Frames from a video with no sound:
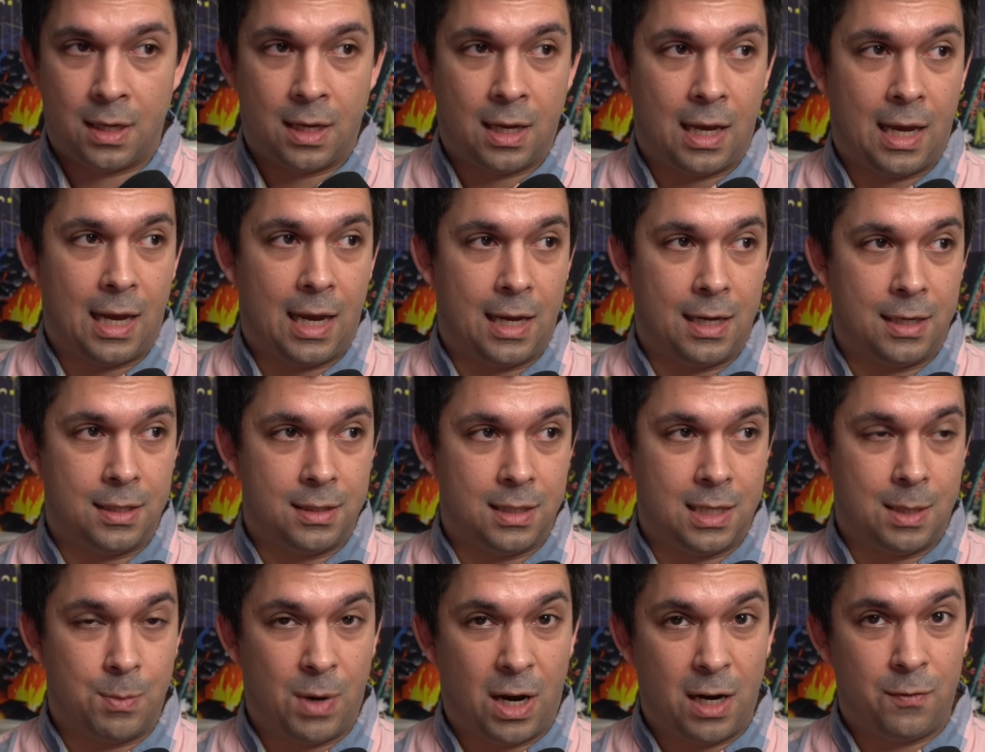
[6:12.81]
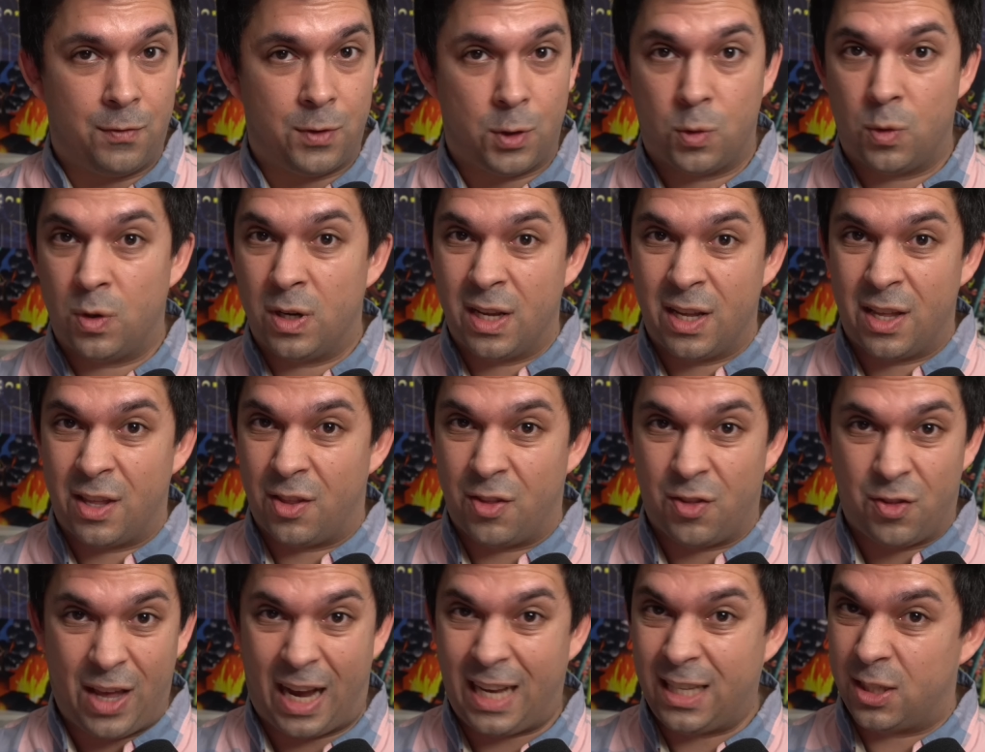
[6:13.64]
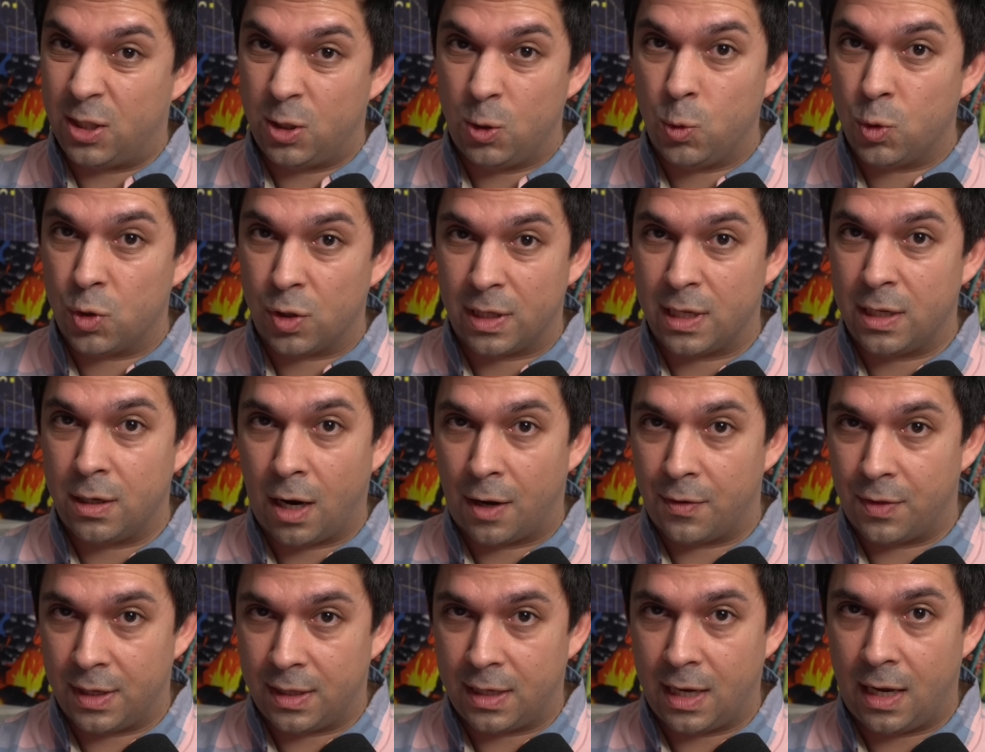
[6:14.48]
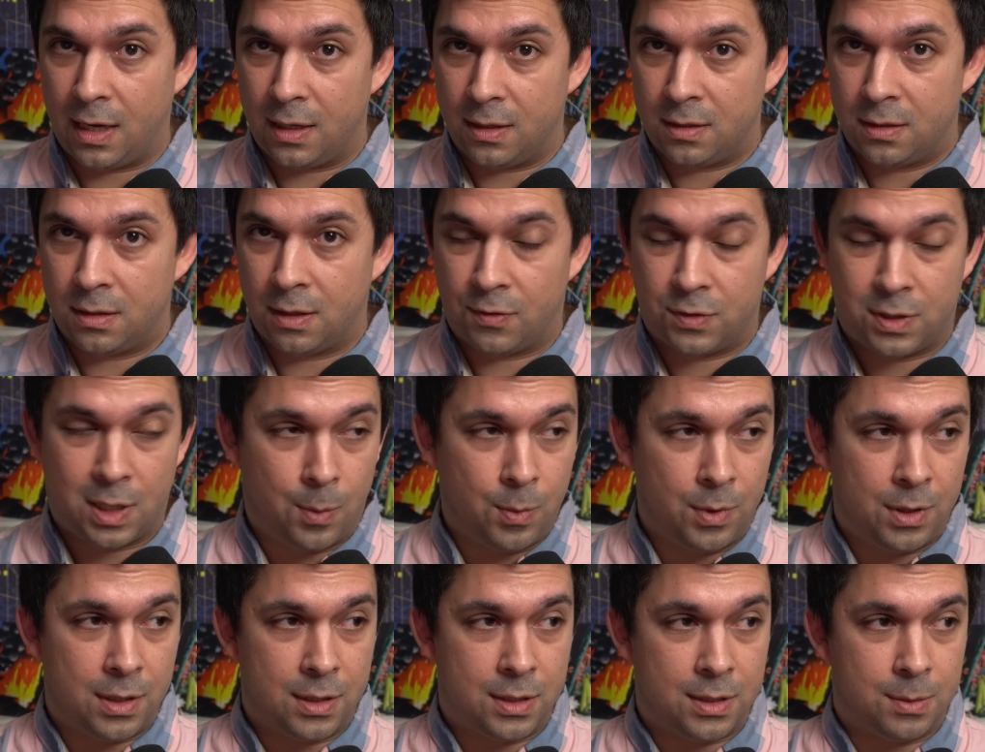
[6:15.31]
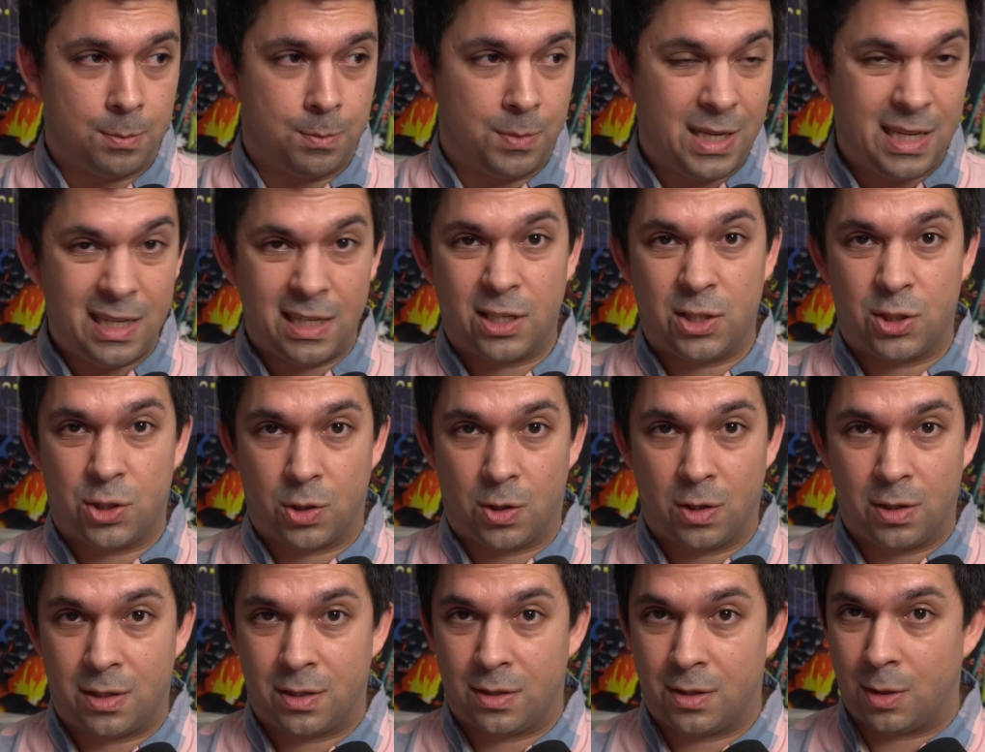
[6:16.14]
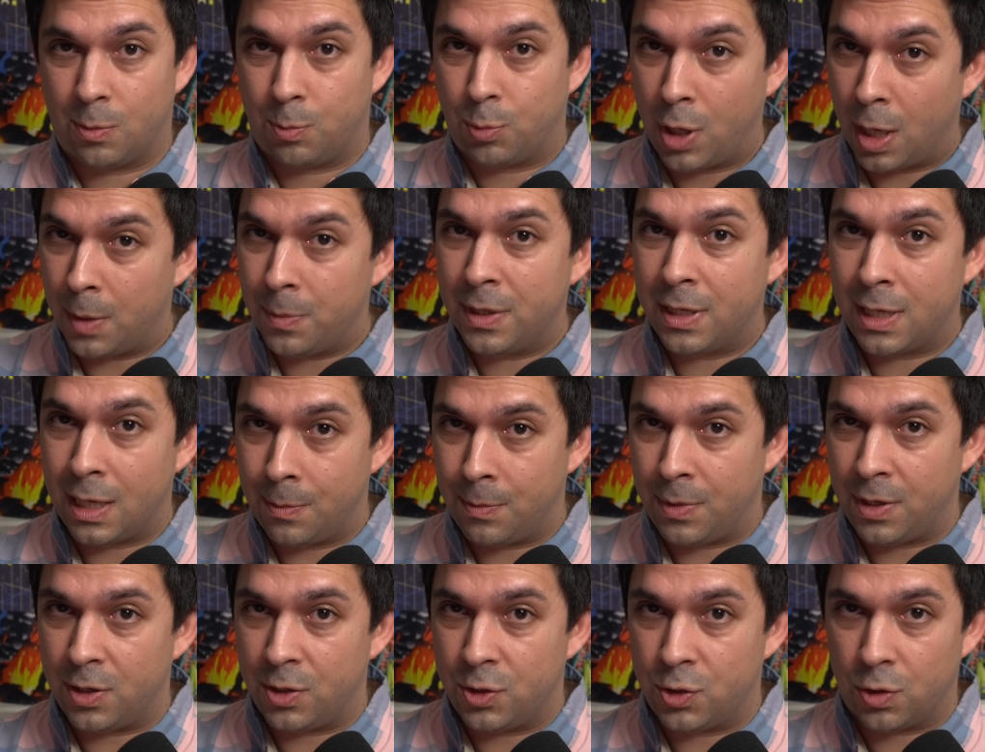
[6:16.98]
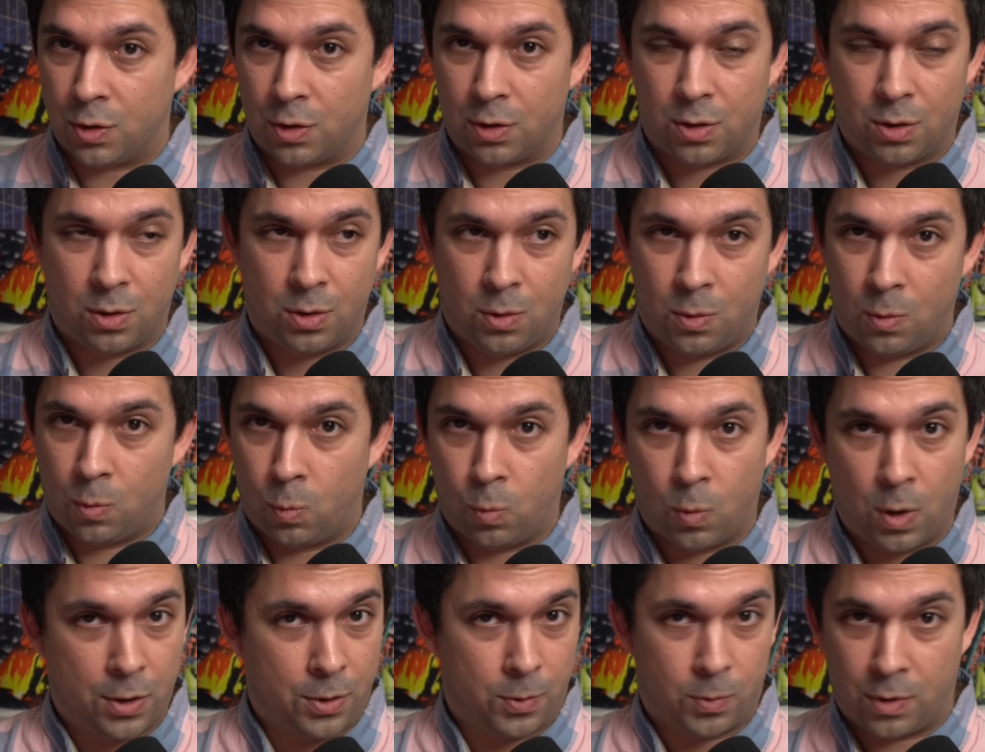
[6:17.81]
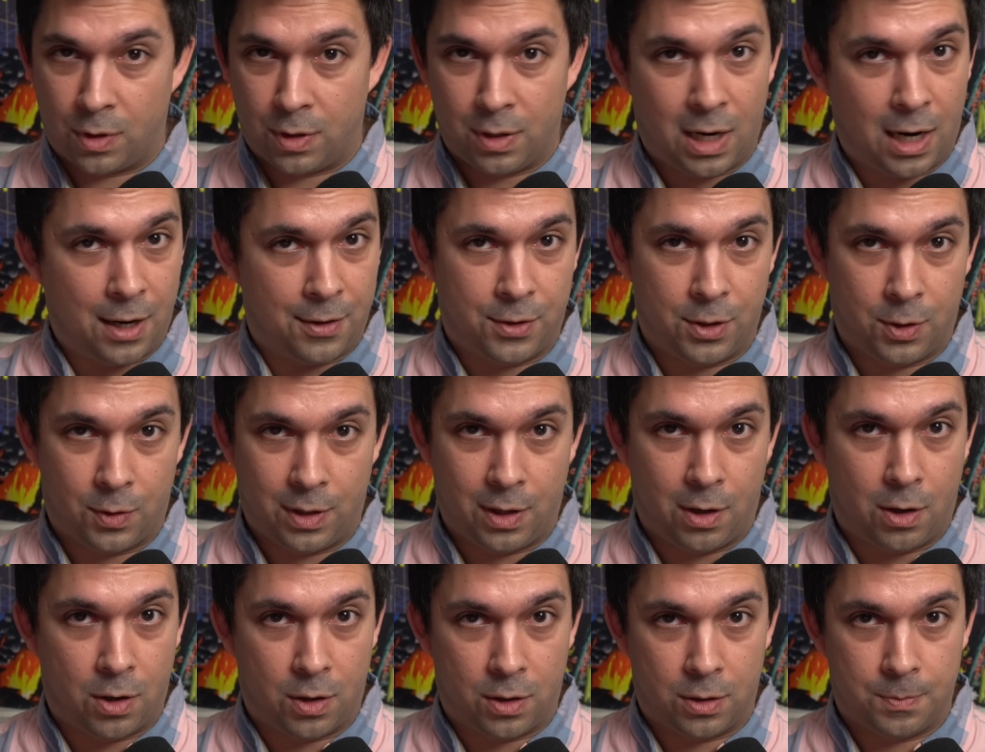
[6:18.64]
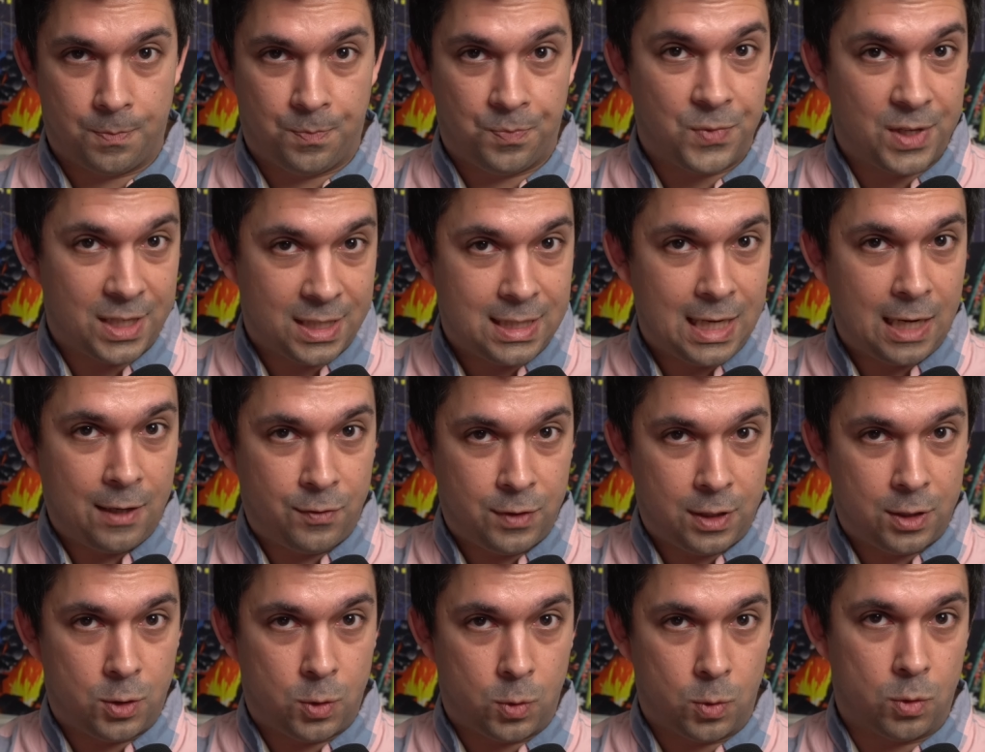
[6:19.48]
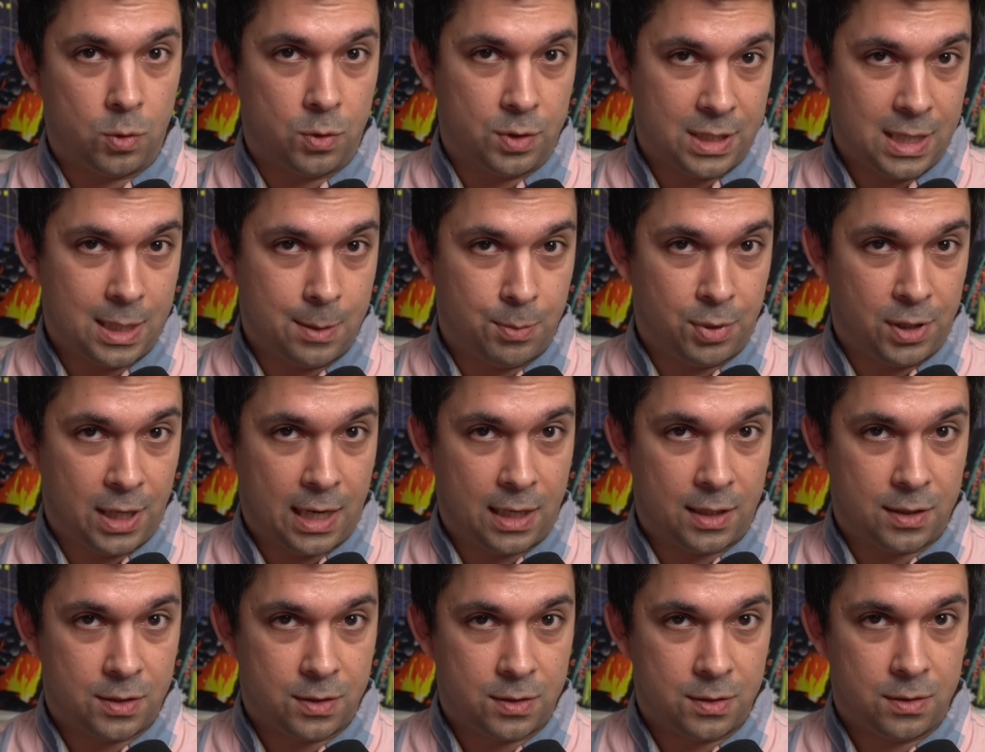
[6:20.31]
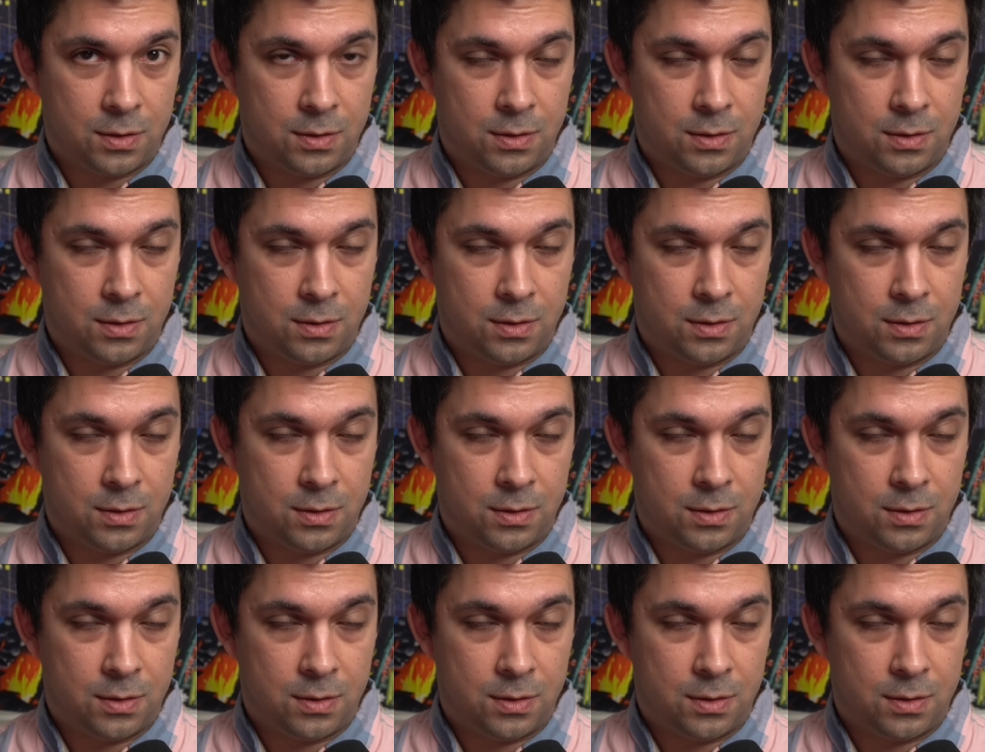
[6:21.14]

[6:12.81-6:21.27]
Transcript: And in my view, that's usually not the case. If someone is being a jerk, they're probably going to be a jerk whether or not there are safety tools in place.